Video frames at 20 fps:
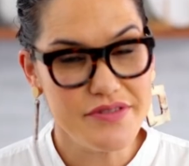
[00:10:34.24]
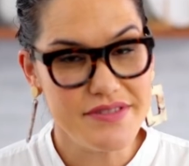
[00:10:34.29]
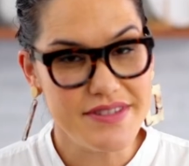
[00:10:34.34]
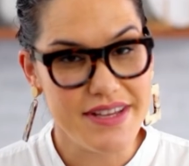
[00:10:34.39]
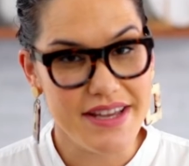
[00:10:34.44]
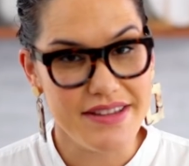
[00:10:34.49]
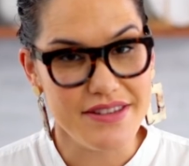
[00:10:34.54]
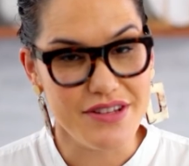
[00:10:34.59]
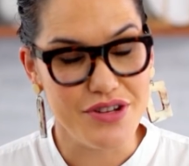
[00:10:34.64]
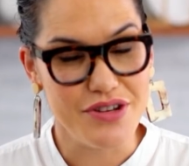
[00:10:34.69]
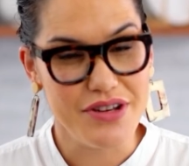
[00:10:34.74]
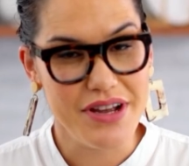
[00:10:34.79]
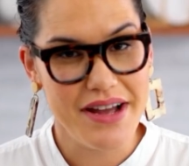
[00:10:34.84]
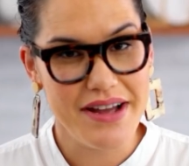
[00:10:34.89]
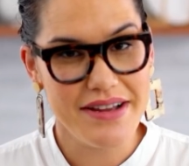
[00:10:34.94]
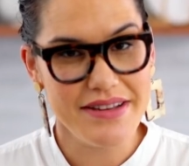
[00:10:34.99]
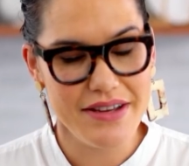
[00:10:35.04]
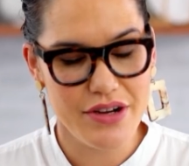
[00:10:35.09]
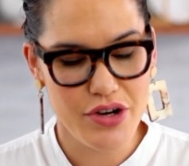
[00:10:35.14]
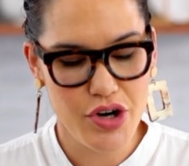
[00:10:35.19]
have said that you
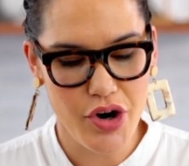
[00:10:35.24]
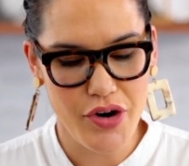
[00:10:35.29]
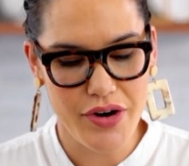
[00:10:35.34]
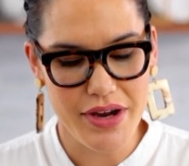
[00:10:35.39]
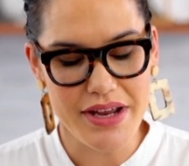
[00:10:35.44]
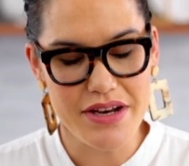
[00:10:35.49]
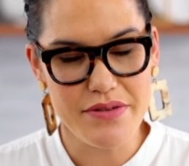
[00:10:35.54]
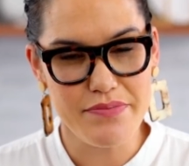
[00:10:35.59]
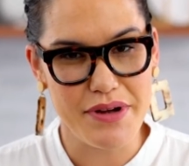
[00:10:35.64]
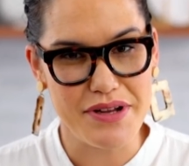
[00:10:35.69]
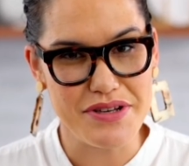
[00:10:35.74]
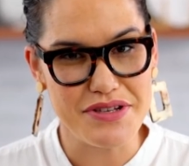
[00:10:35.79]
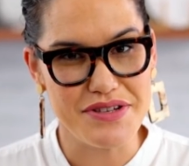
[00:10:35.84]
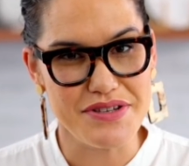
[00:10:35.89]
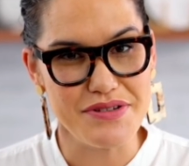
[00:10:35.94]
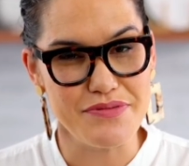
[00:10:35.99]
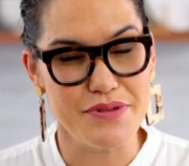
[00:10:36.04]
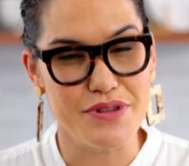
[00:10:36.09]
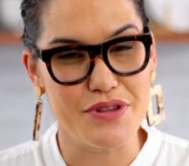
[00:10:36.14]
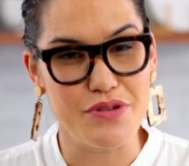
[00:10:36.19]
can't get coriander
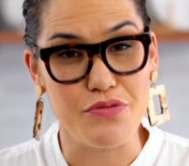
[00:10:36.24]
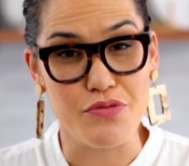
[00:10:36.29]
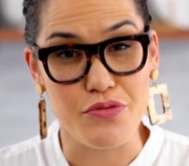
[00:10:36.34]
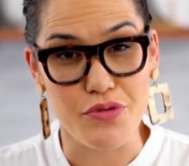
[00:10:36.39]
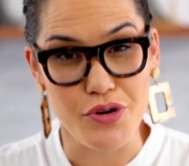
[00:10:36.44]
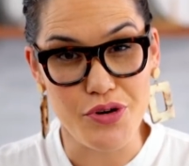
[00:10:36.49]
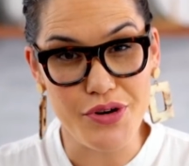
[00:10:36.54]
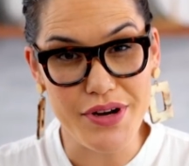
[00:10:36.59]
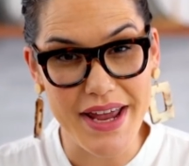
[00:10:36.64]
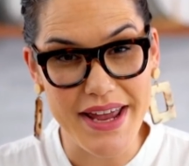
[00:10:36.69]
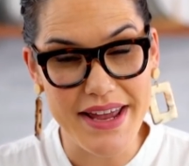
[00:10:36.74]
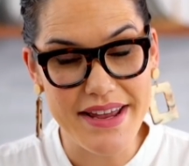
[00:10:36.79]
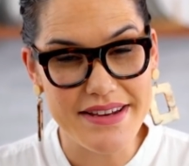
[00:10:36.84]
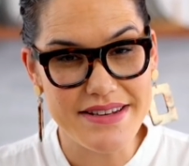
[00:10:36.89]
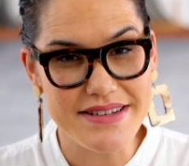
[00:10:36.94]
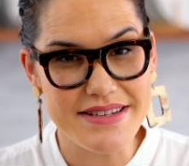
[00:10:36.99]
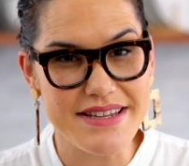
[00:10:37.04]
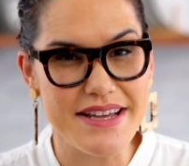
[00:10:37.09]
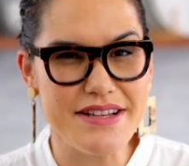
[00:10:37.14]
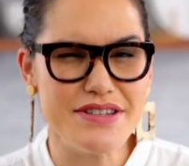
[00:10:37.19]
bunches with the root
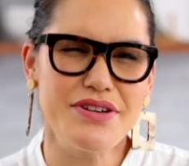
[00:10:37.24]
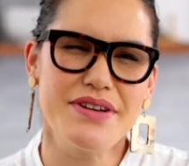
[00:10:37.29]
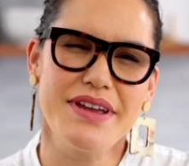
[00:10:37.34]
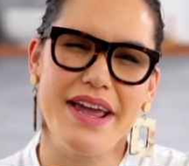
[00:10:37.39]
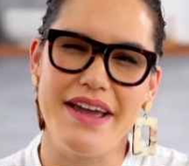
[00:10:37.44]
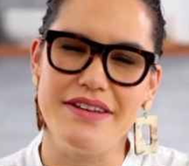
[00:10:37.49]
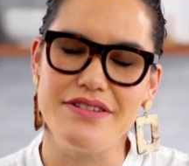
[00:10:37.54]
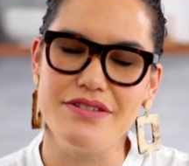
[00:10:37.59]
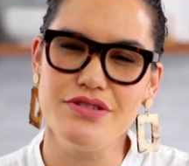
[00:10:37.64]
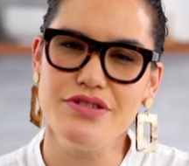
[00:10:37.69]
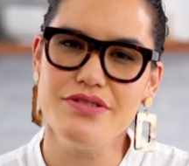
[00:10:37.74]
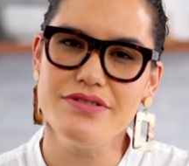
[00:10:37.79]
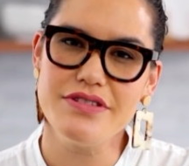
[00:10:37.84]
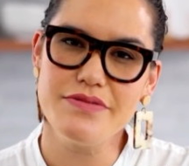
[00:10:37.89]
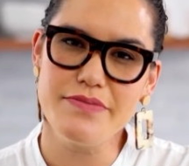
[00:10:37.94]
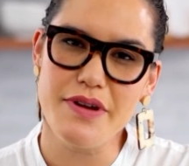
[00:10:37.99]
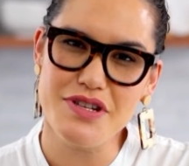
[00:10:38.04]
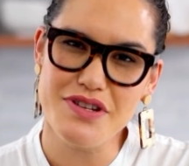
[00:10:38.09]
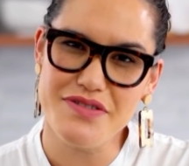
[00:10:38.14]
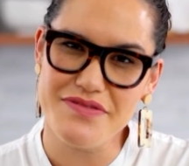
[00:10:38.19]
end. That's okay, just use
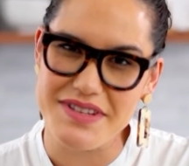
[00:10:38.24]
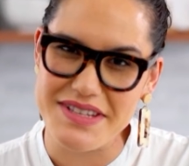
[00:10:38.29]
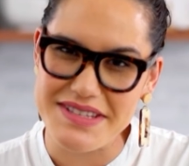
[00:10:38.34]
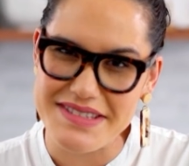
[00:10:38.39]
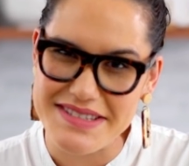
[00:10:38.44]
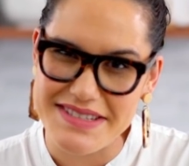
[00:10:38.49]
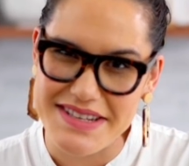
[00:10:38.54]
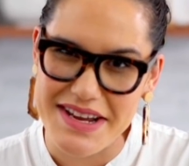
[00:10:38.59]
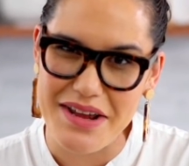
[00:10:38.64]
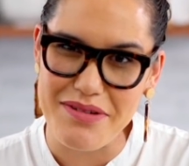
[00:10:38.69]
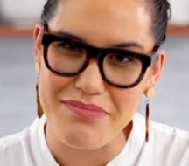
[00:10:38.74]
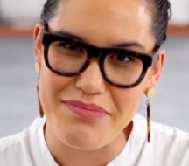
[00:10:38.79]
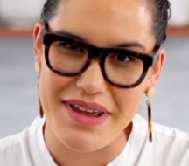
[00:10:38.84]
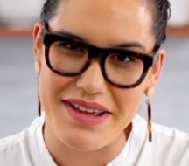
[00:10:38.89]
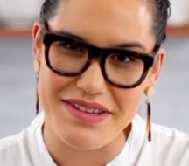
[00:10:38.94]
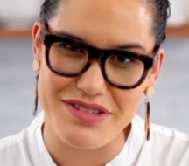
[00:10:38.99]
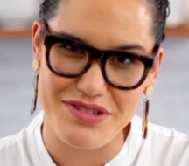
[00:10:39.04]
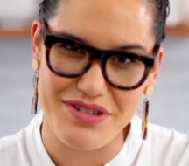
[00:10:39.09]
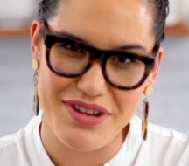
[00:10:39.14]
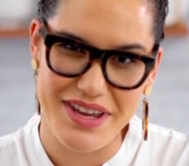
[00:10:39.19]
as much of the stem
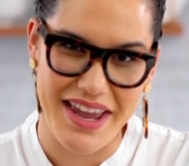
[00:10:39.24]
as you